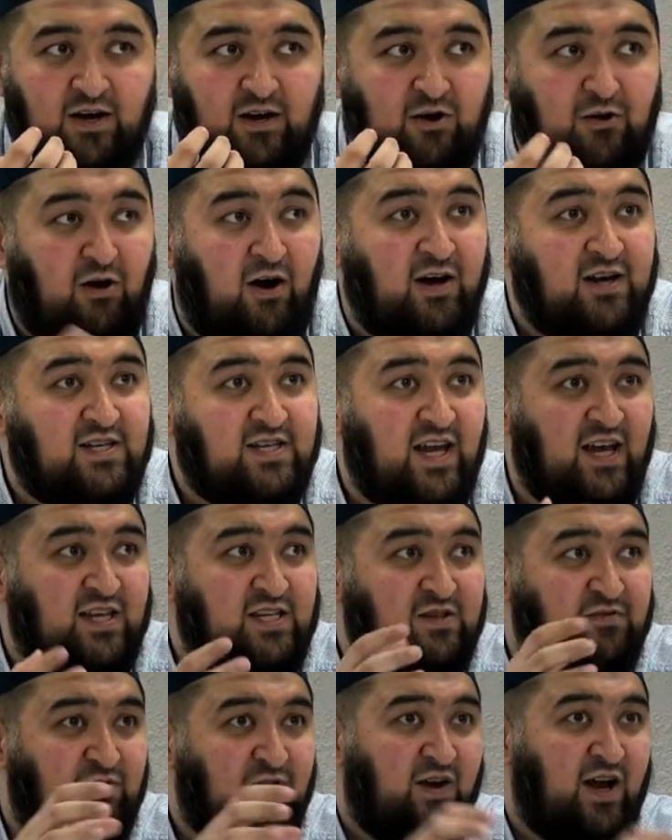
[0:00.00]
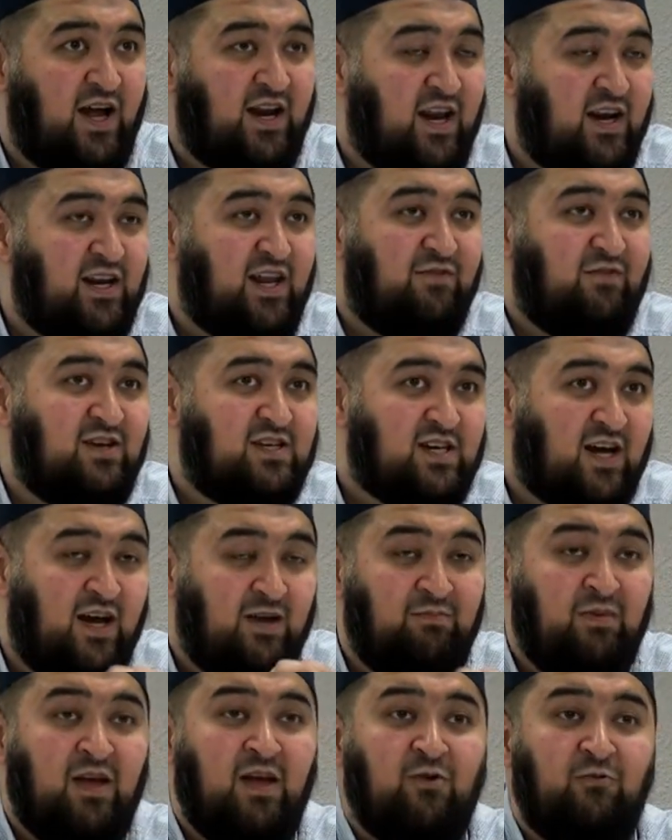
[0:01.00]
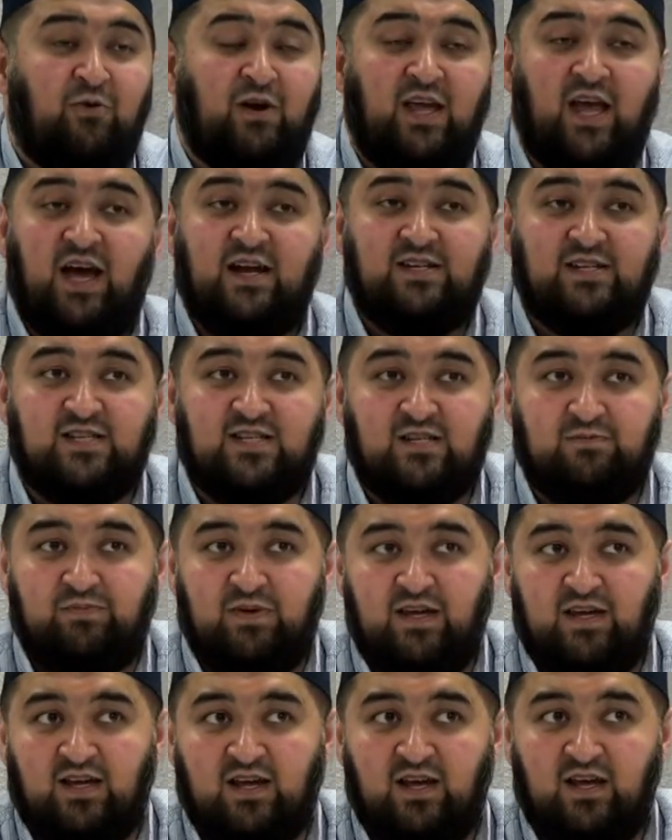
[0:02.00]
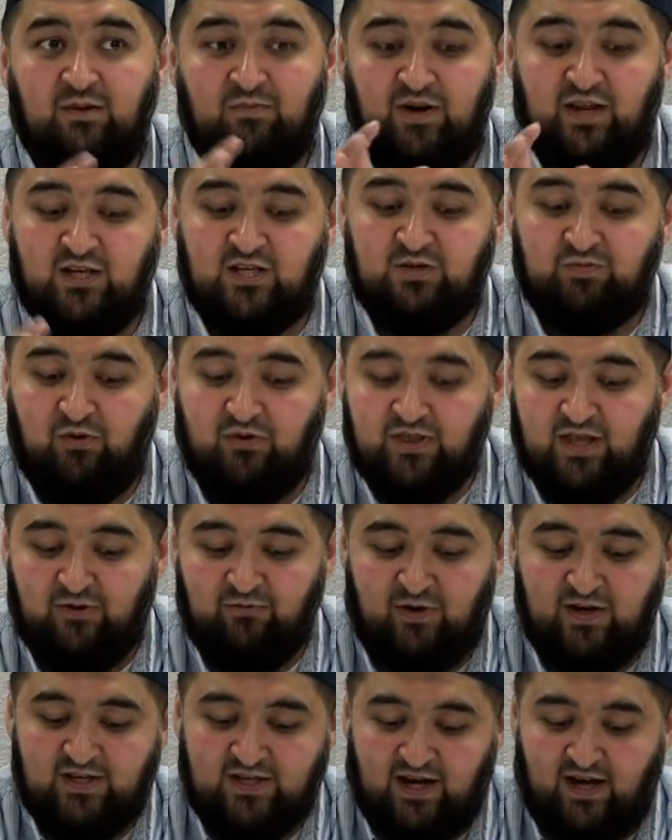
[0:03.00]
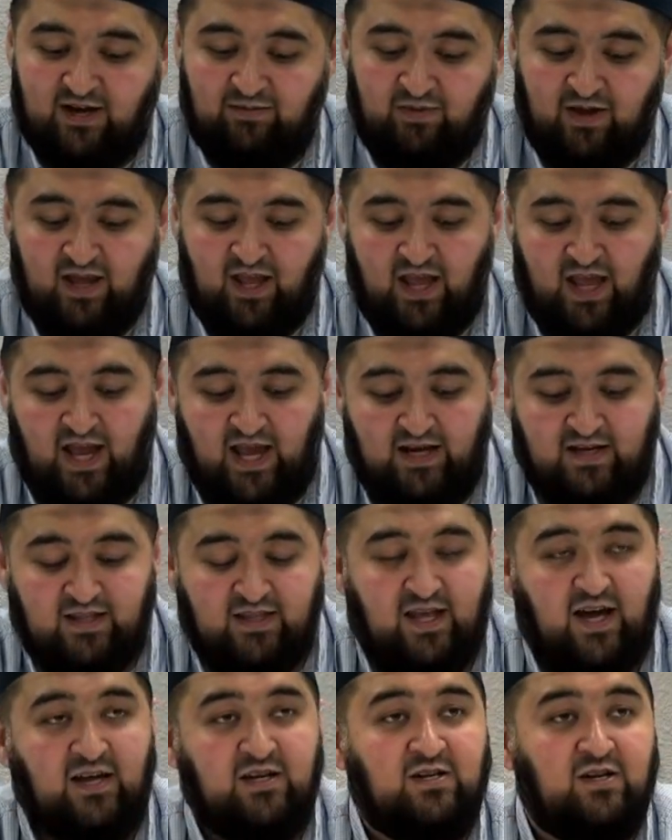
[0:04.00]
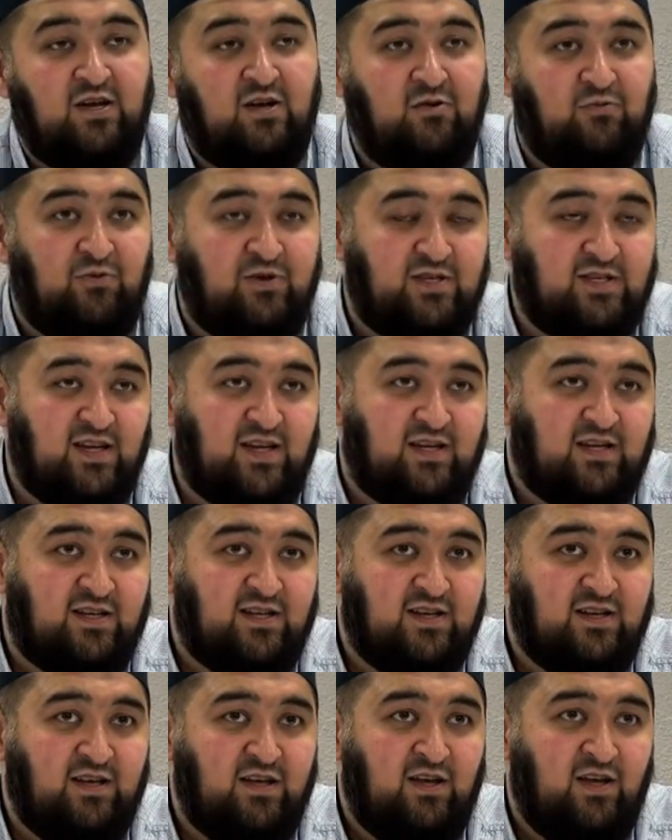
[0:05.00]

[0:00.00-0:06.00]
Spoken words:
context at a given time where he had to speak, but he spoke that one time and that was it.